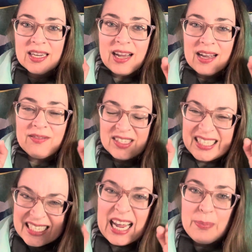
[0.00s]
kind of
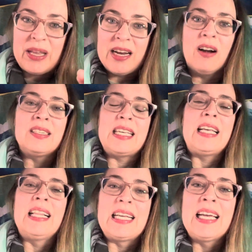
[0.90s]
step here to
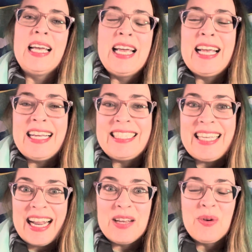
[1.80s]
healing, is
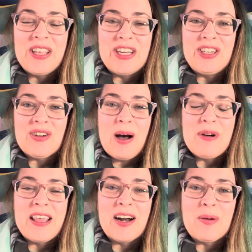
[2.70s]
get in with a good trauma
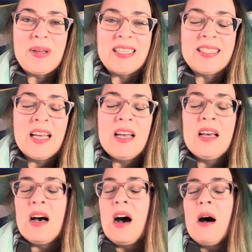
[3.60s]
therapist.
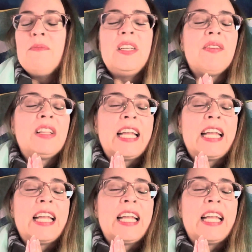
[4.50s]
Definitely